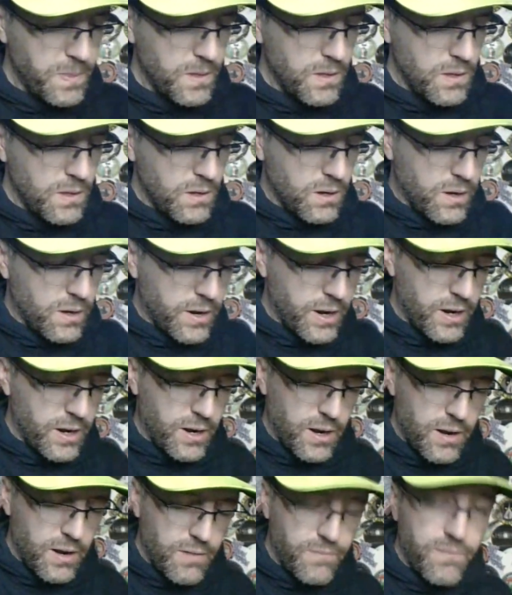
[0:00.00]
All right,
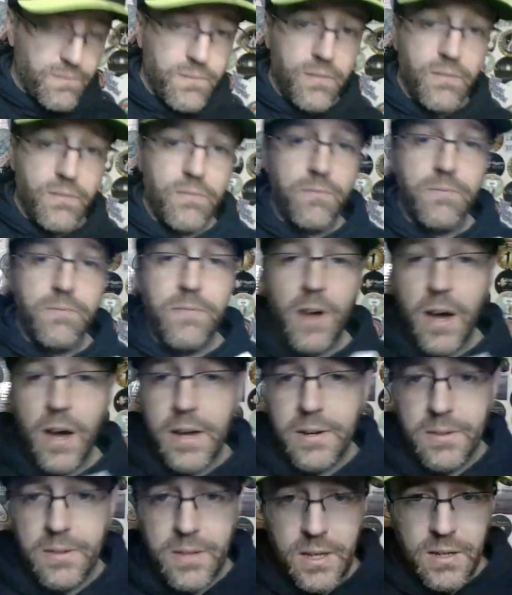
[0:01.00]
and
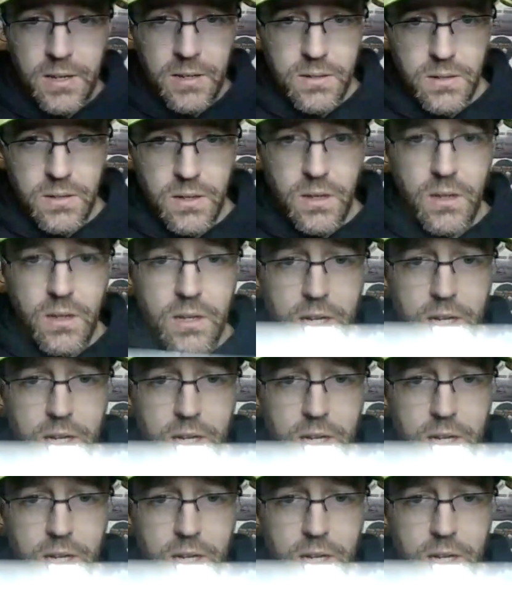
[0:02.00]
finally, got